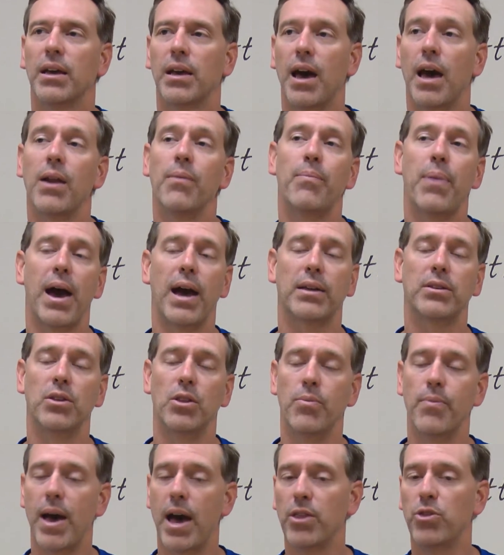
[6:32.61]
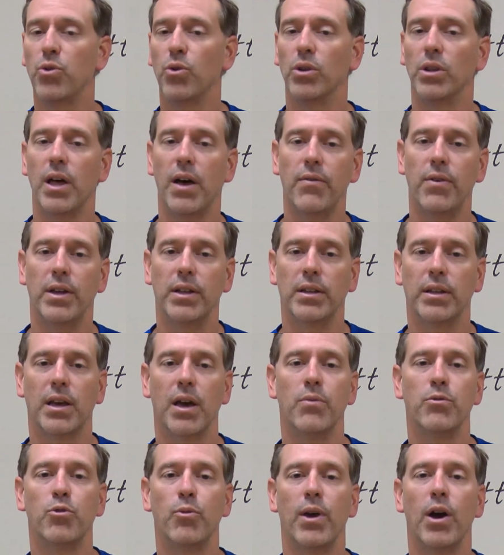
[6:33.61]
Kind of back to the Matthew 11,
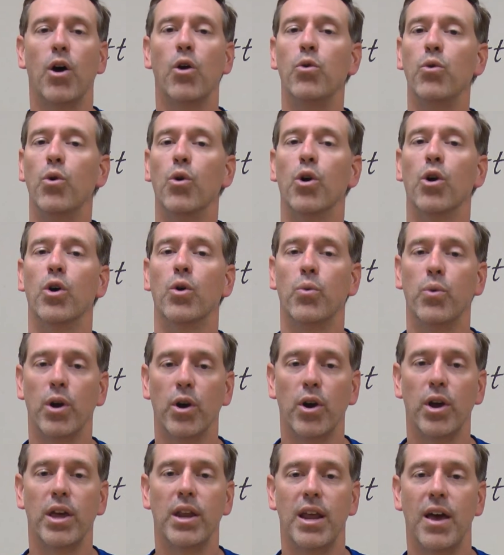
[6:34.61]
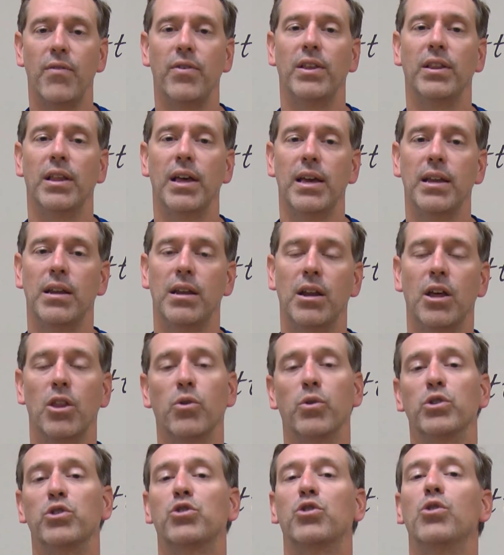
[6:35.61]
come to me all who are weary and heavy laden. In other
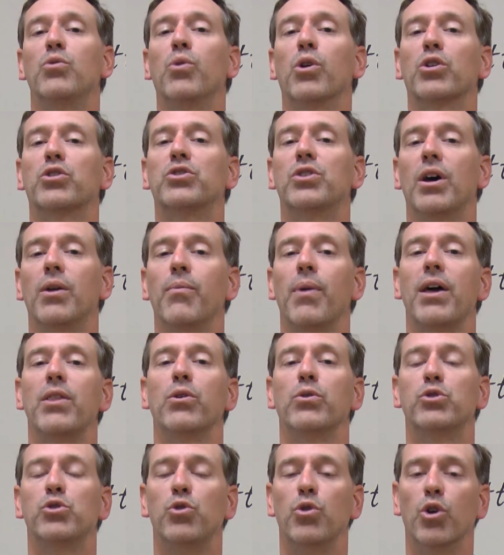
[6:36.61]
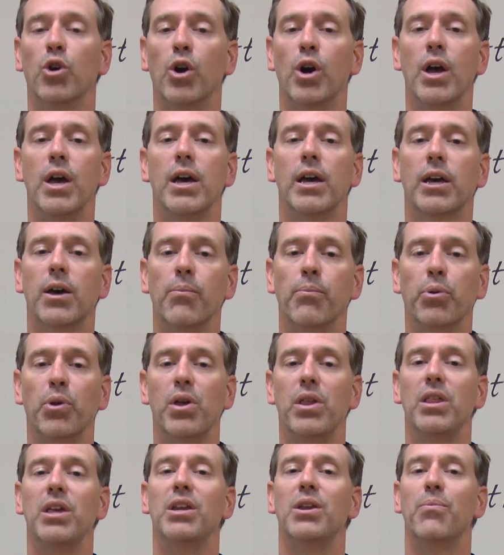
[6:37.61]
words, good works done by those who are
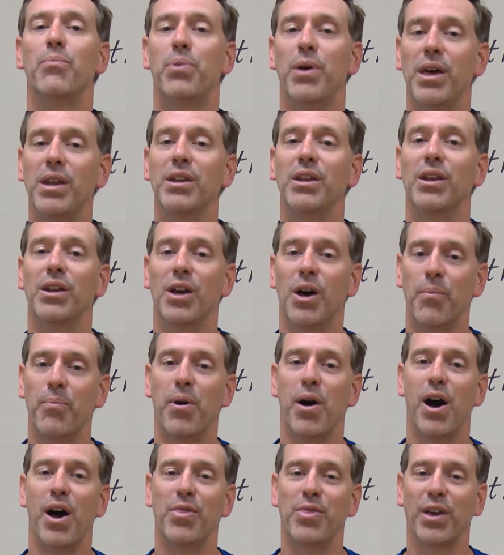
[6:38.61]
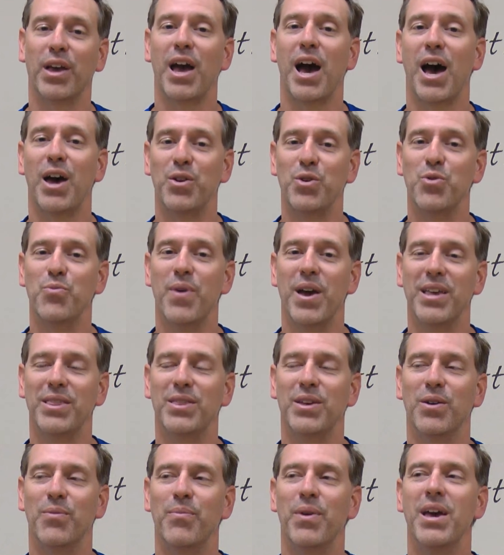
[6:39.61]
completely dependent upon the God who made
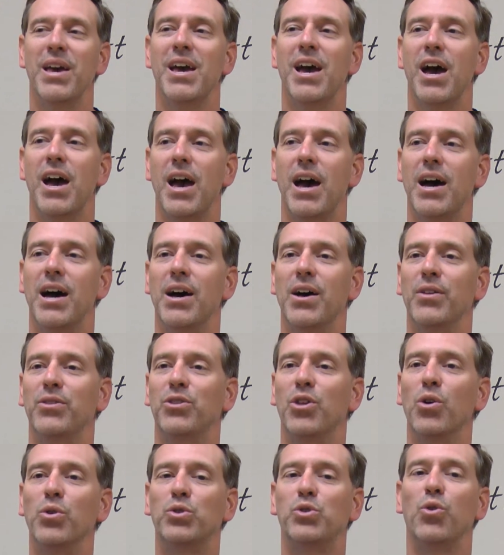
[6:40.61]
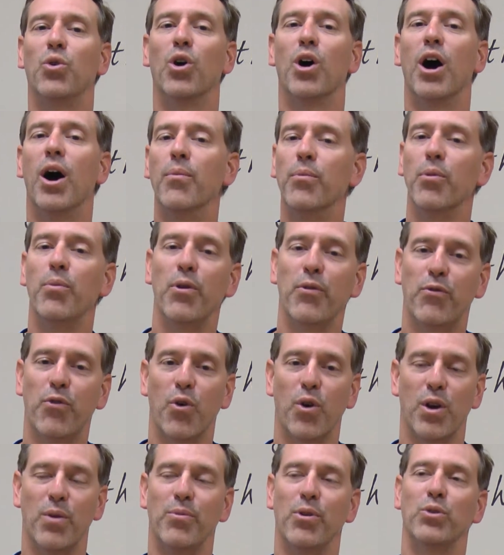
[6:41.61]
them, those who are humble
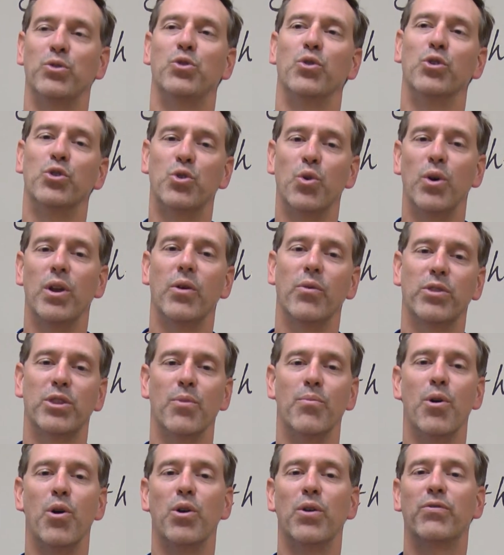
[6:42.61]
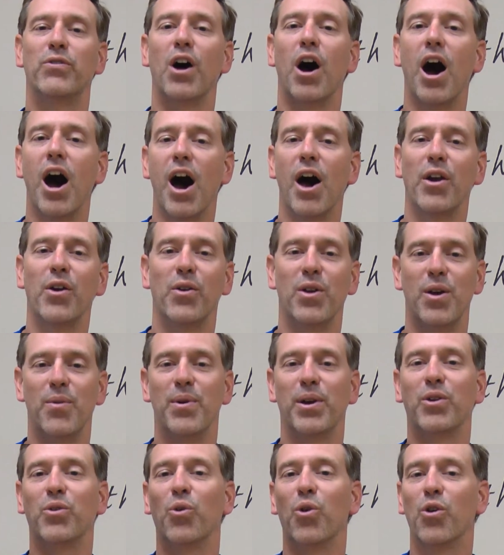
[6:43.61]
before him, those who are doing it with the motive to honor him
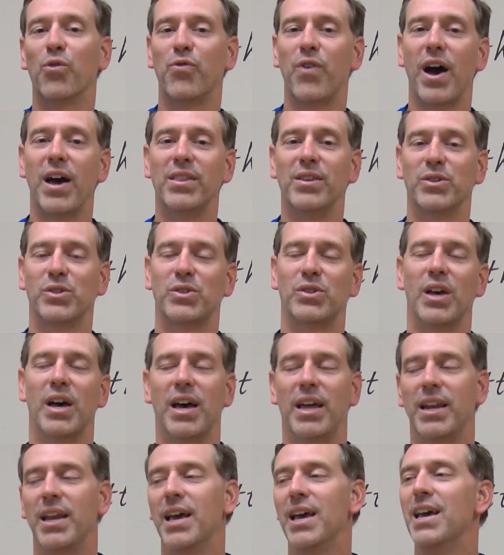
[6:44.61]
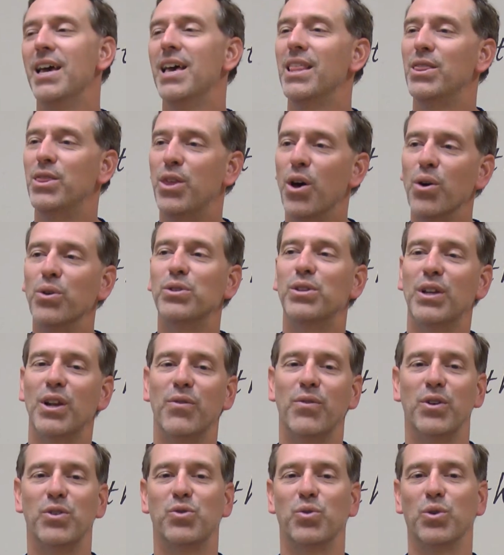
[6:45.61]
and glorify the Son. Those
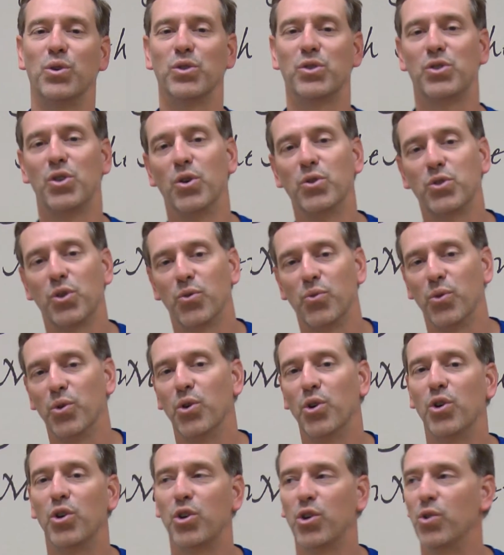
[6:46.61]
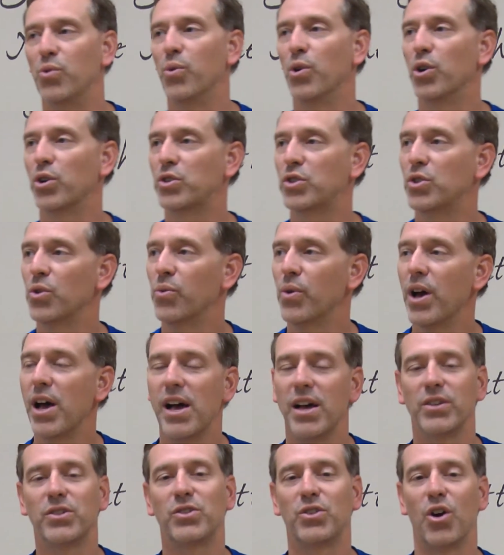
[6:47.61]
individuals, those are real good works. The
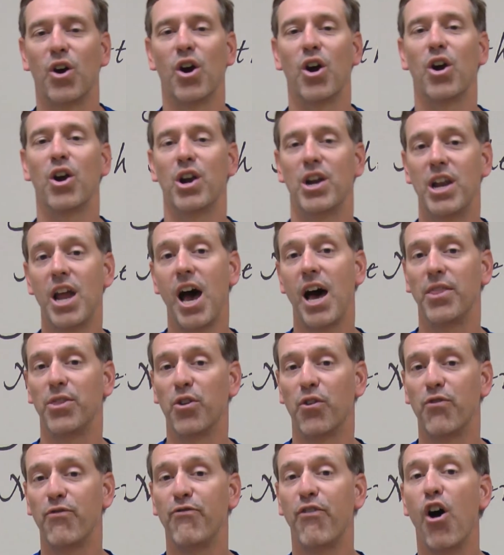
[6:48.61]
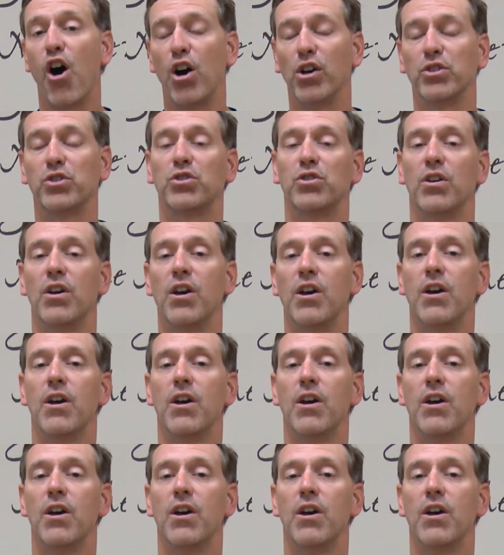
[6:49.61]
rest are not. They're false.